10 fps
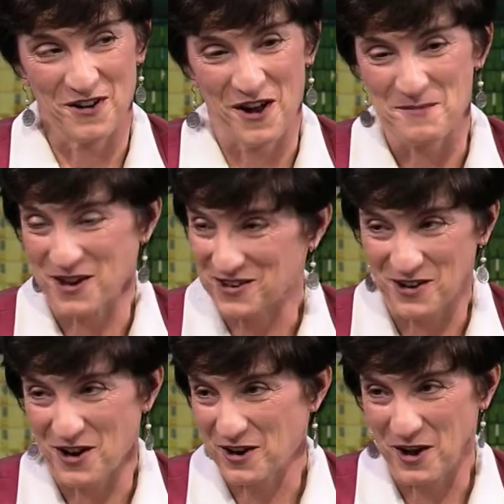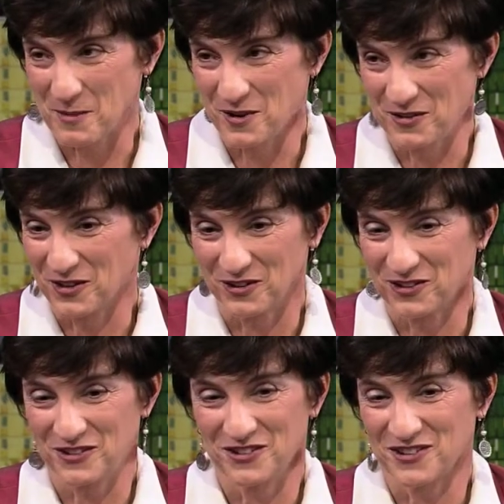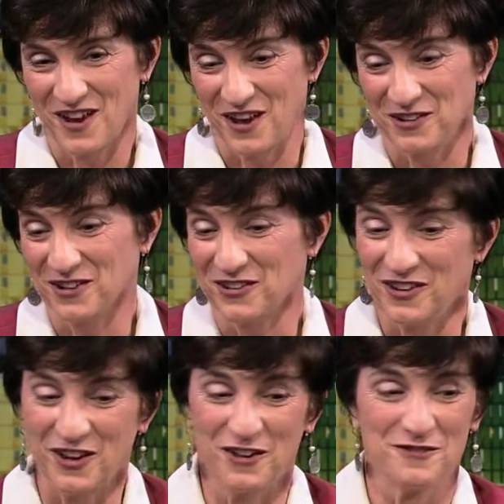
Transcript: coming and talking about this. It's endlessly well.